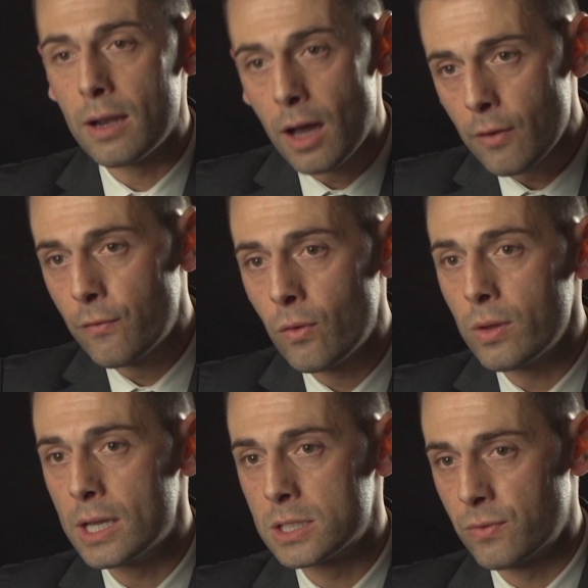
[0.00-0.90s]
In our 4
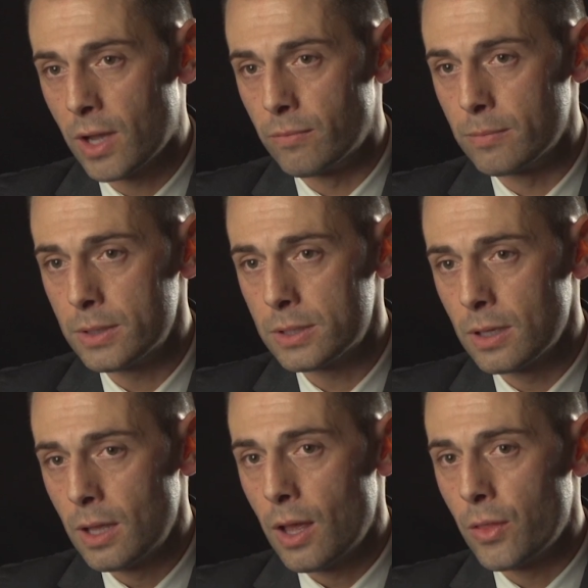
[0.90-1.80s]
years of government,
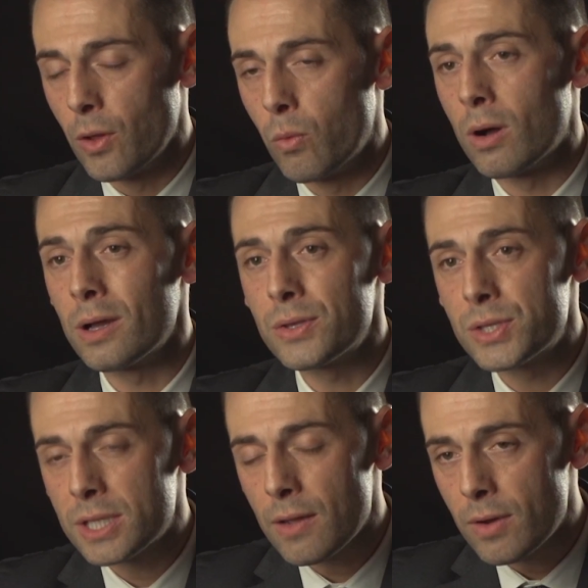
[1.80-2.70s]
there were
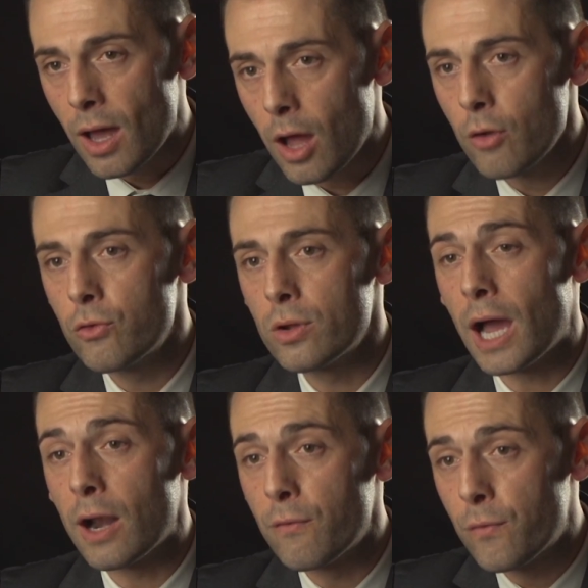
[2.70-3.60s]

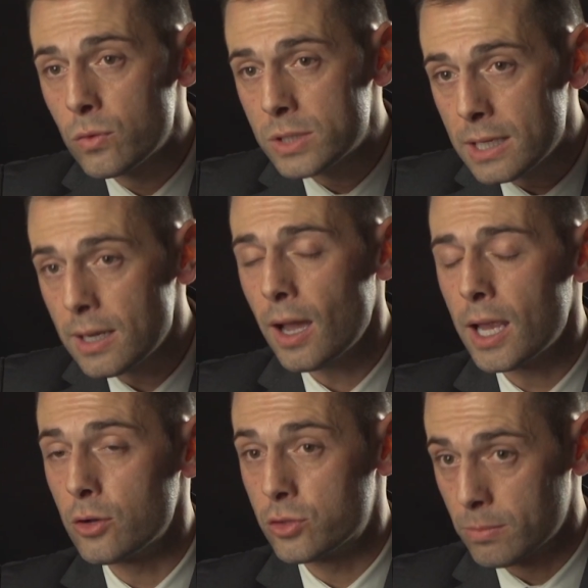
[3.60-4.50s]

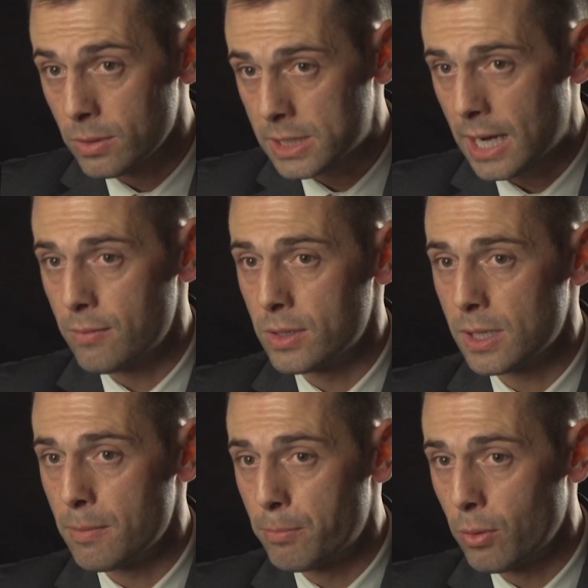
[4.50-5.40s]
749
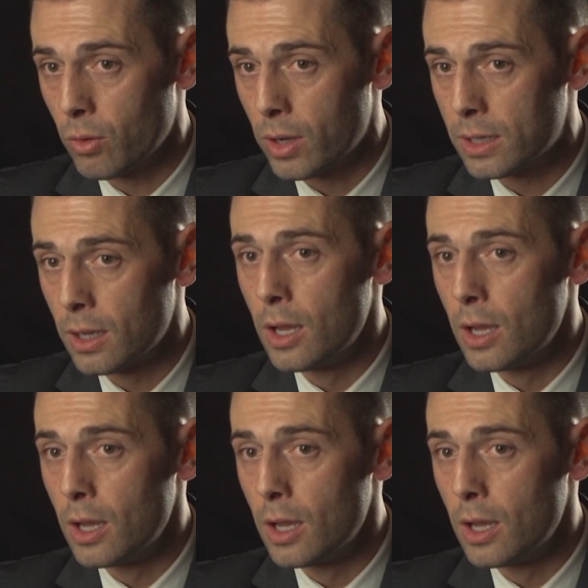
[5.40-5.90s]
Gibraltarians employed.